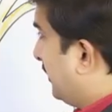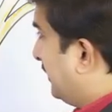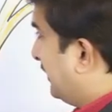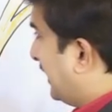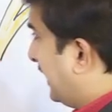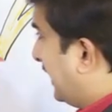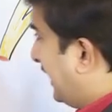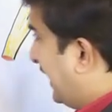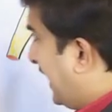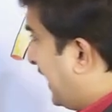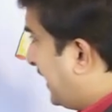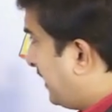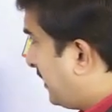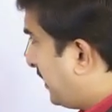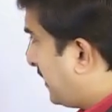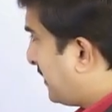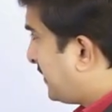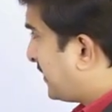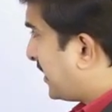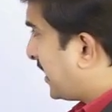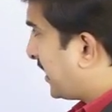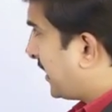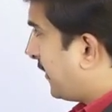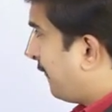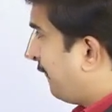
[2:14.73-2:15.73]
the lateral
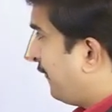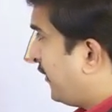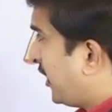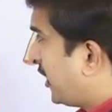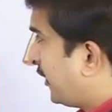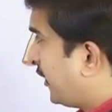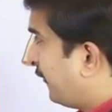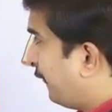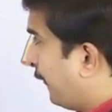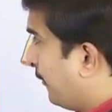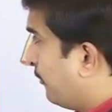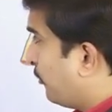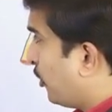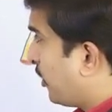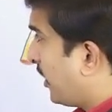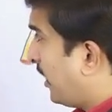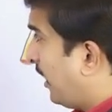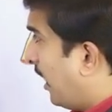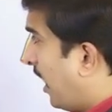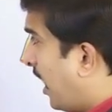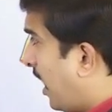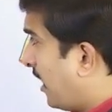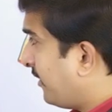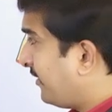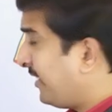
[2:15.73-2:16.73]
circumflex
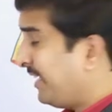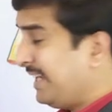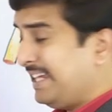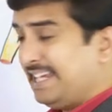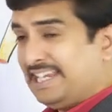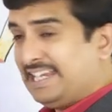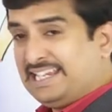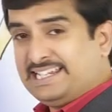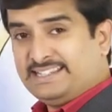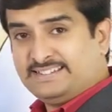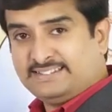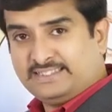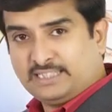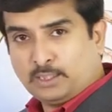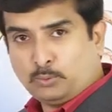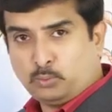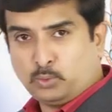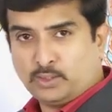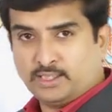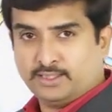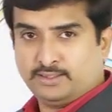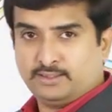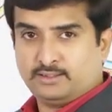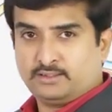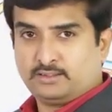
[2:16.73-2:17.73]
femoral artery is the
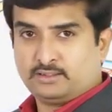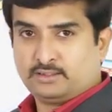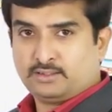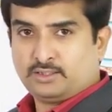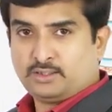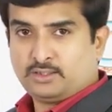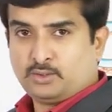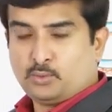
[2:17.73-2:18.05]
one